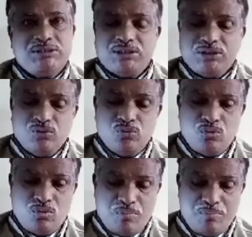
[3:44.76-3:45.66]
U
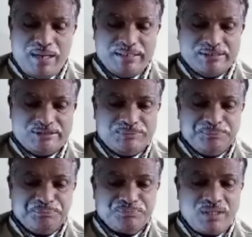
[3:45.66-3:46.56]
minus.
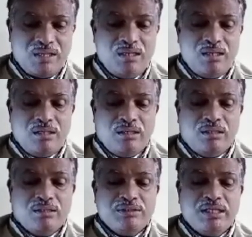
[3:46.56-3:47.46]

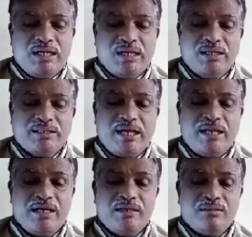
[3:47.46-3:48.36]
The current
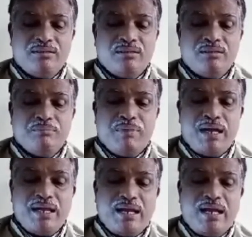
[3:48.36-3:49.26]
carried
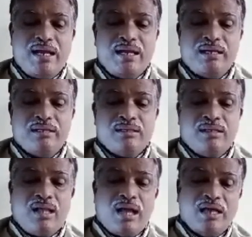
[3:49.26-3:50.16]
by an
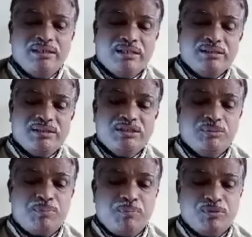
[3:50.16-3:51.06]
ion is
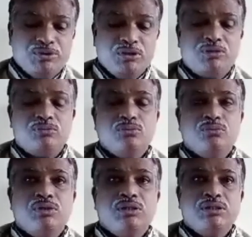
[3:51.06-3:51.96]
proportional
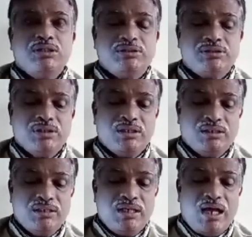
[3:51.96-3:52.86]
to its
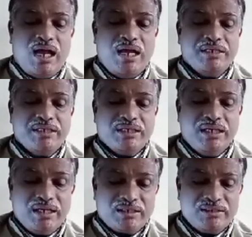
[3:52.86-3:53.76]
ionic
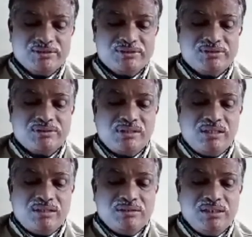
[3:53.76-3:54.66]
conductance.
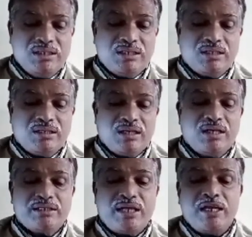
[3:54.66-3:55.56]
The
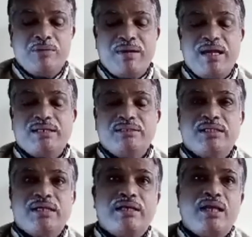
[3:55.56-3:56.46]
current carried by the
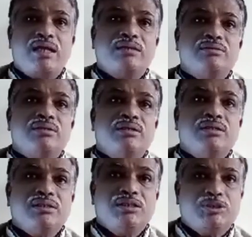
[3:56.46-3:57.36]
cation
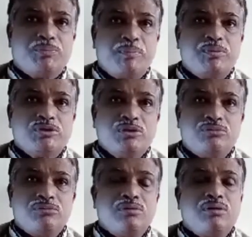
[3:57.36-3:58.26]
is proportional to
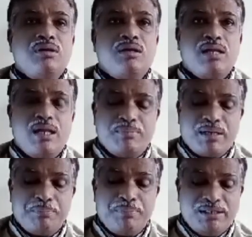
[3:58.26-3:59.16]
the
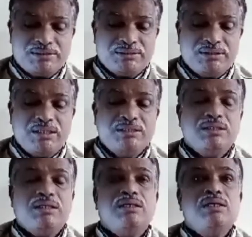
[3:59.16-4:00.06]
lambda plus, that is
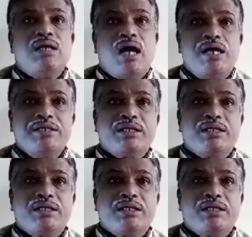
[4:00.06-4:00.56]
the ionic